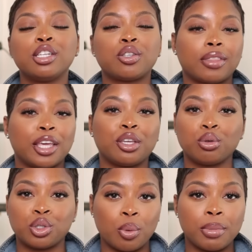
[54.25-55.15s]
so thank you
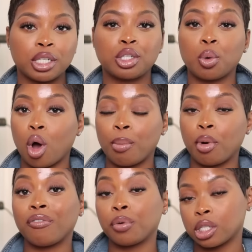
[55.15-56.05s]
so much to Walmart
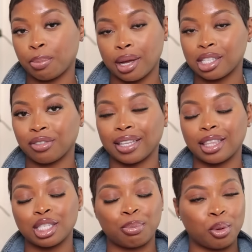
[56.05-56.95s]
Walmart for sponsoring
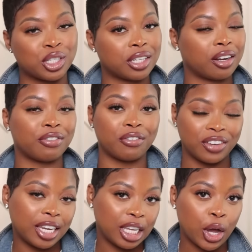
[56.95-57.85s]
this portion of the
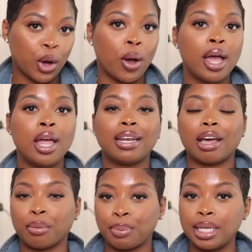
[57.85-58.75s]
video.
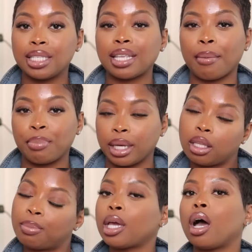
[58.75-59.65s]
Now the pieces I picked
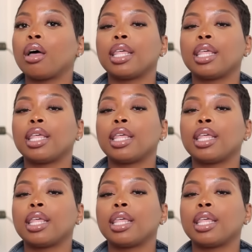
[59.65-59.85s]
up y'all,